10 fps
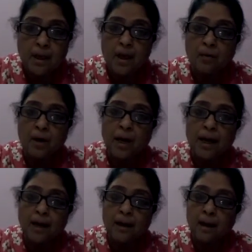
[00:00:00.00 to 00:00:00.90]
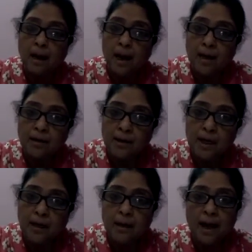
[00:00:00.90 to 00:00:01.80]
he only hunts
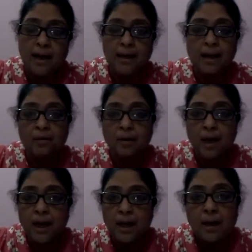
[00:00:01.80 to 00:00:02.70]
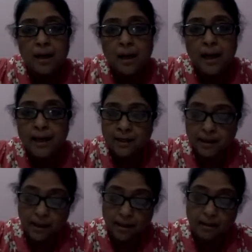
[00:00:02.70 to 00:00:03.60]
it and he only
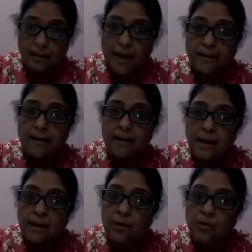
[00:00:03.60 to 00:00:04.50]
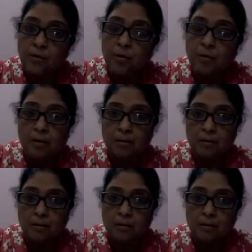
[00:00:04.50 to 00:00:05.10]
eats it. That is its rule.